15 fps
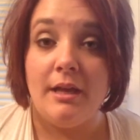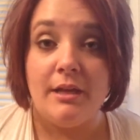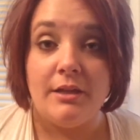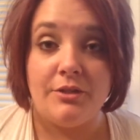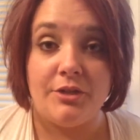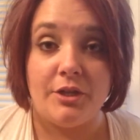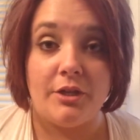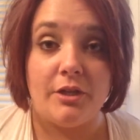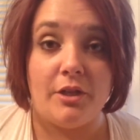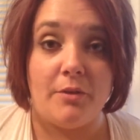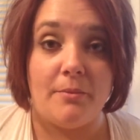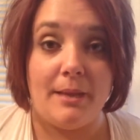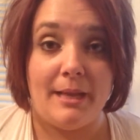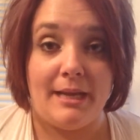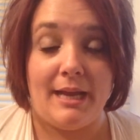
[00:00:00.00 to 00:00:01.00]
start
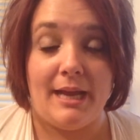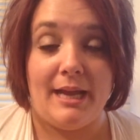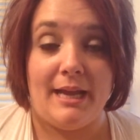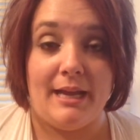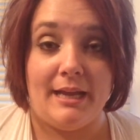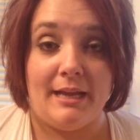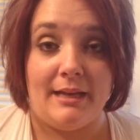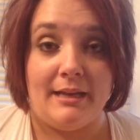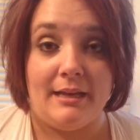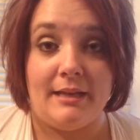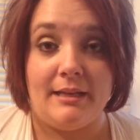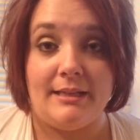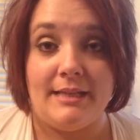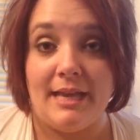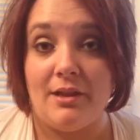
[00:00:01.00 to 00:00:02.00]
Clomid and
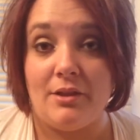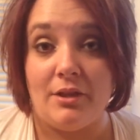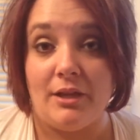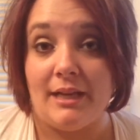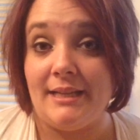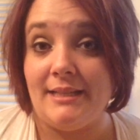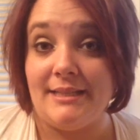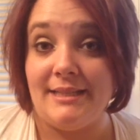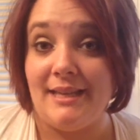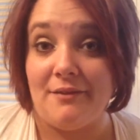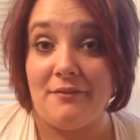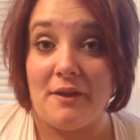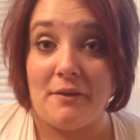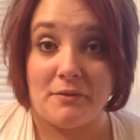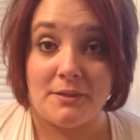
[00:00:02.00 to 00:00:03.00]
take a look and see if
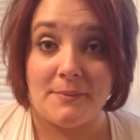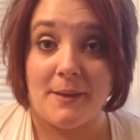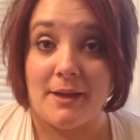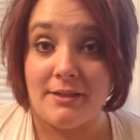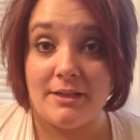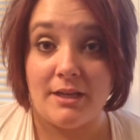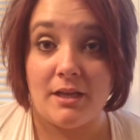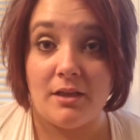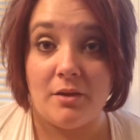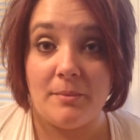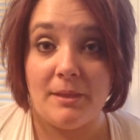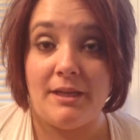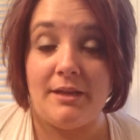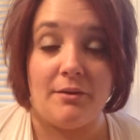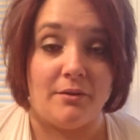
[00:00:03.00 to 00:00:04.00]
I respond to
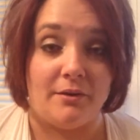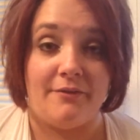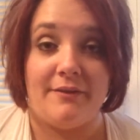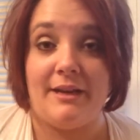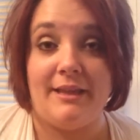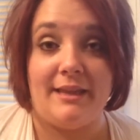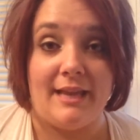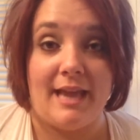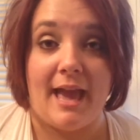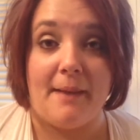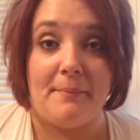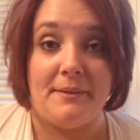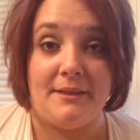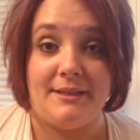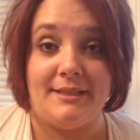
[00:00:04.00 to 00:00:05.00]
Clomid or if anything
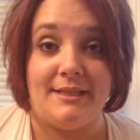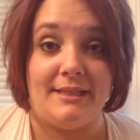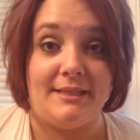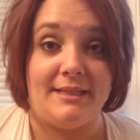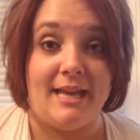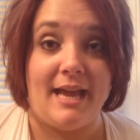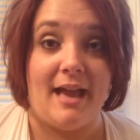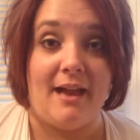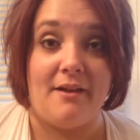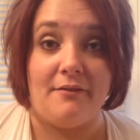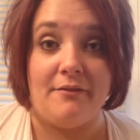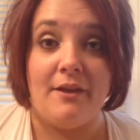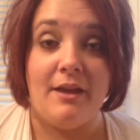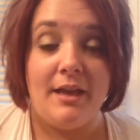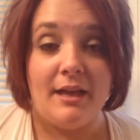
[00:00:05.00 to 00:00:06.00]
happens, since they have
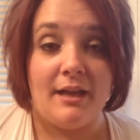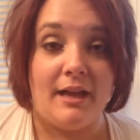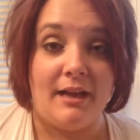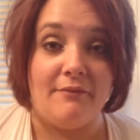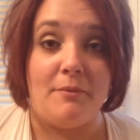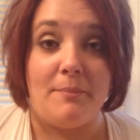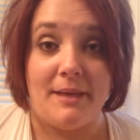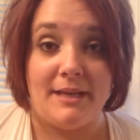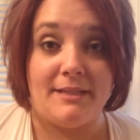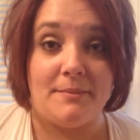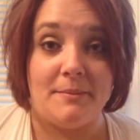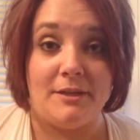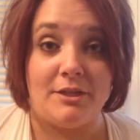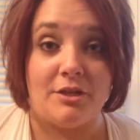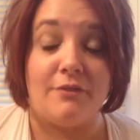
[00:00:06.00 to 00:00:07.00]
kind of a base
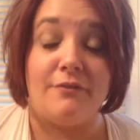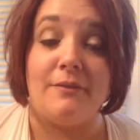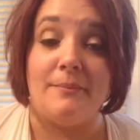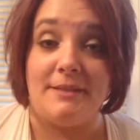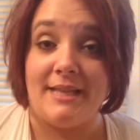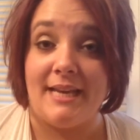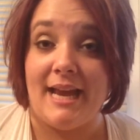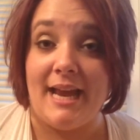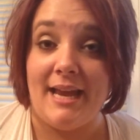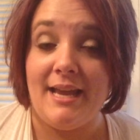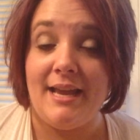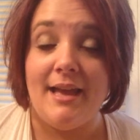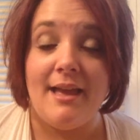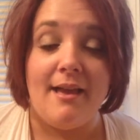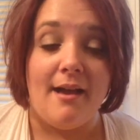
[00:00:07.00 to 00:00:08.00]
measure from today.
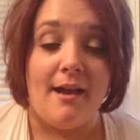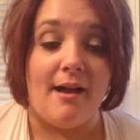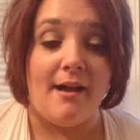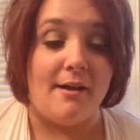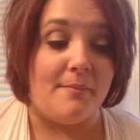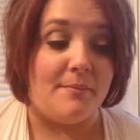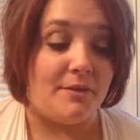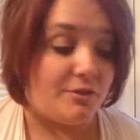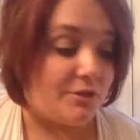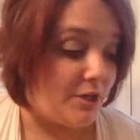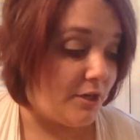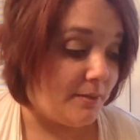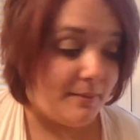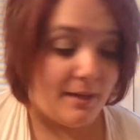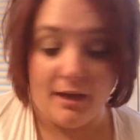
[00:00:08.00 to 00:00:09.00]
They're
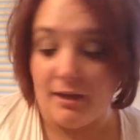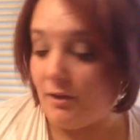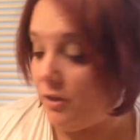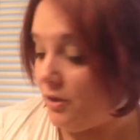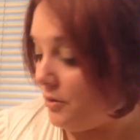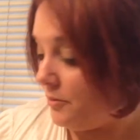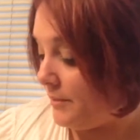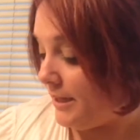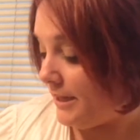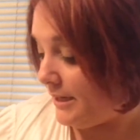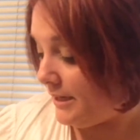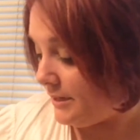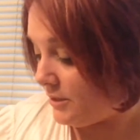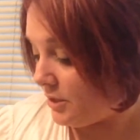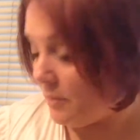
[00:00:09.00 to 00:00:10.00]
starting me on
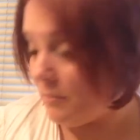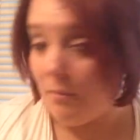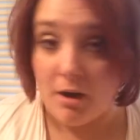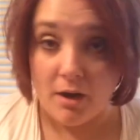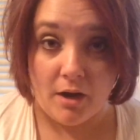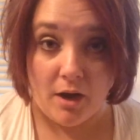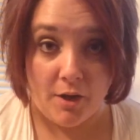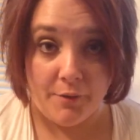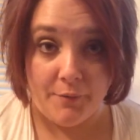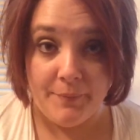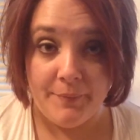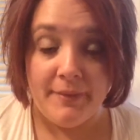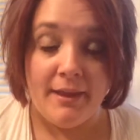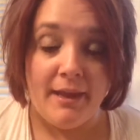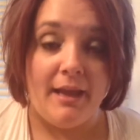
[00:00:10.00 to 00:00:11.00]
Clomid tomorrow,
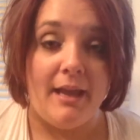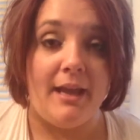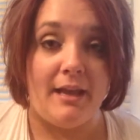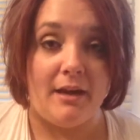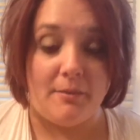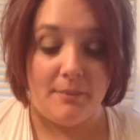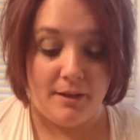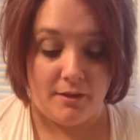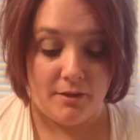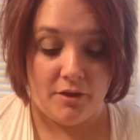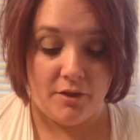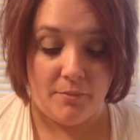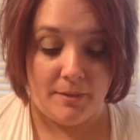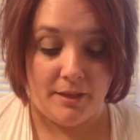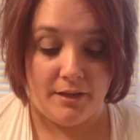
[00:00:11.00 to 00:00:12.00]
and I'll be on
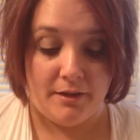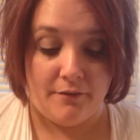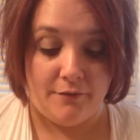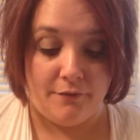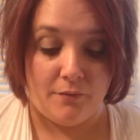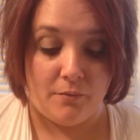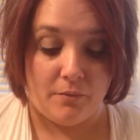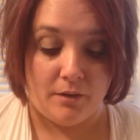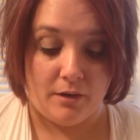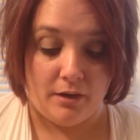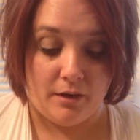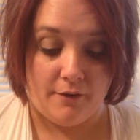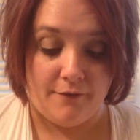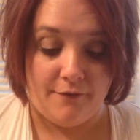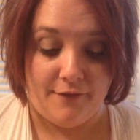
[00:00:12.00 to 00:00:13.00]
Clomid
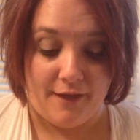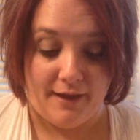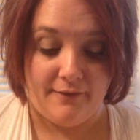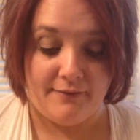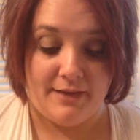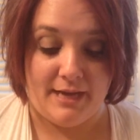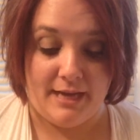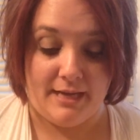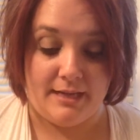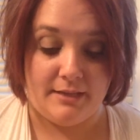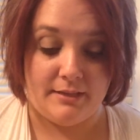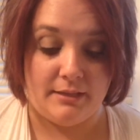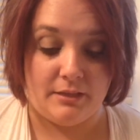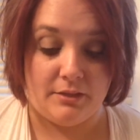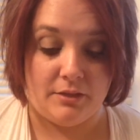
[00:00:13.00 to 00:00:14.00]
for 5
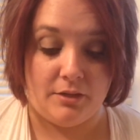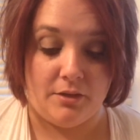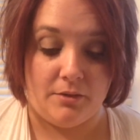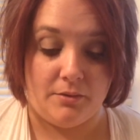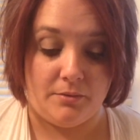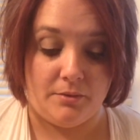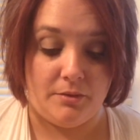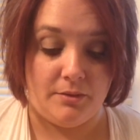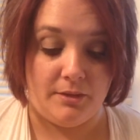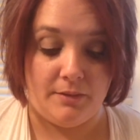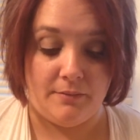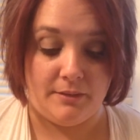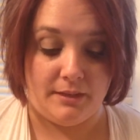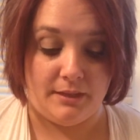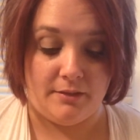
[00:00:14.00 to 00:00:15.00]
days. So Tuesday,
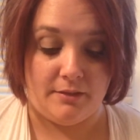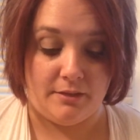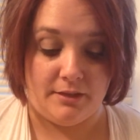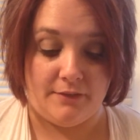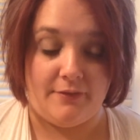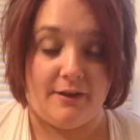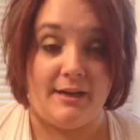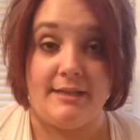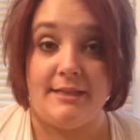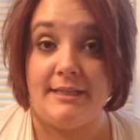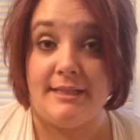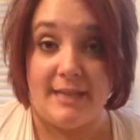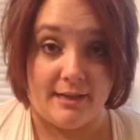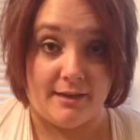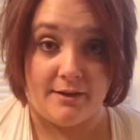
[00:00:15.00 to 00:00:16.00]
Wednesday, Thursday, Friday,
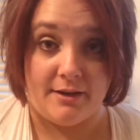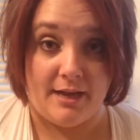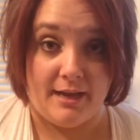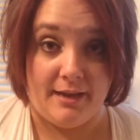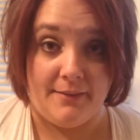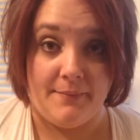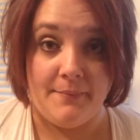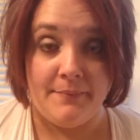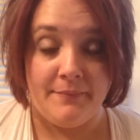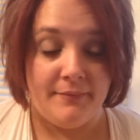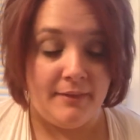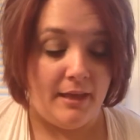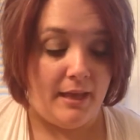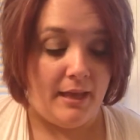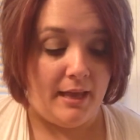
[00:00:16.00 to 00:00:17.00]
Saturday.
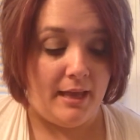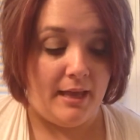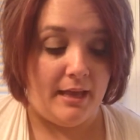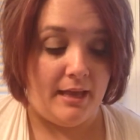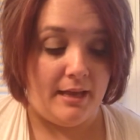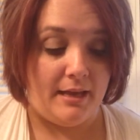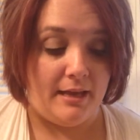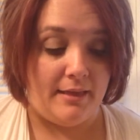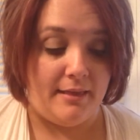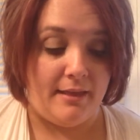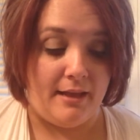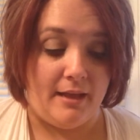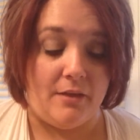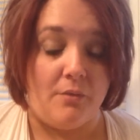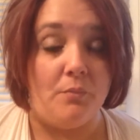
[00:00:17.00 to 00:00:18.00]
And
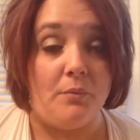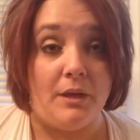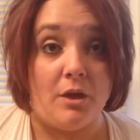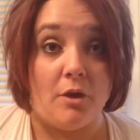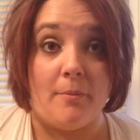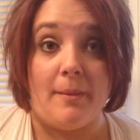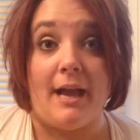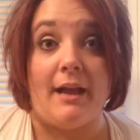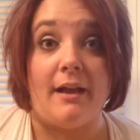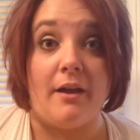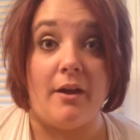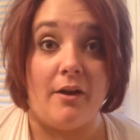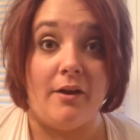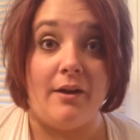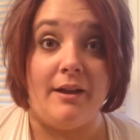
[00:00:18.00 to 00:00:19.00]
then we go back
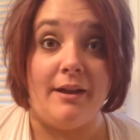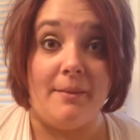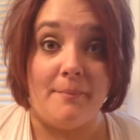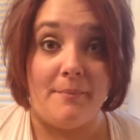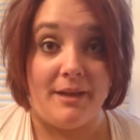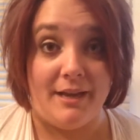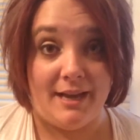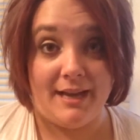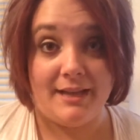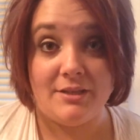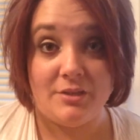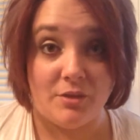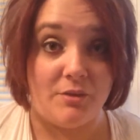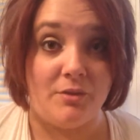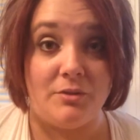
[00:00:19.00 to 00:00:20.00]
on Monday.
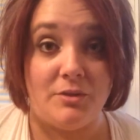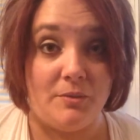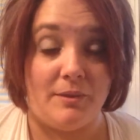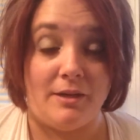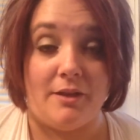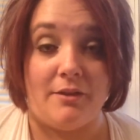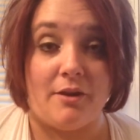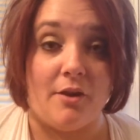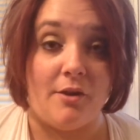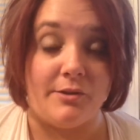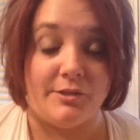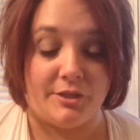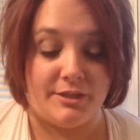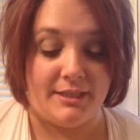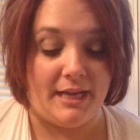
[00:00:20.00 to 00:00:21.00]
So they'll do another
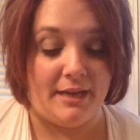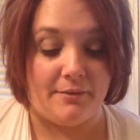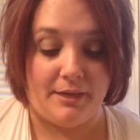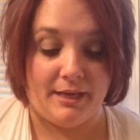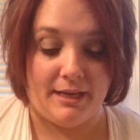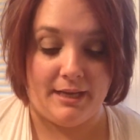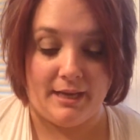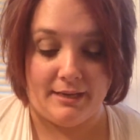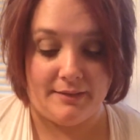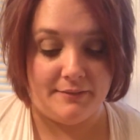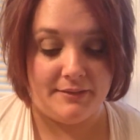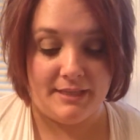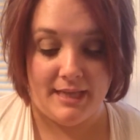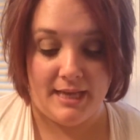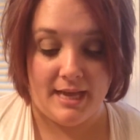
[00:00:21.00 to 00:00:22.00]
ultrasound and kind of
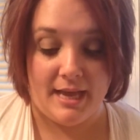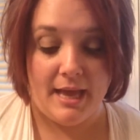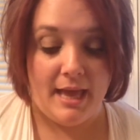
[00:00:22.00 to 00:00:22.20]
see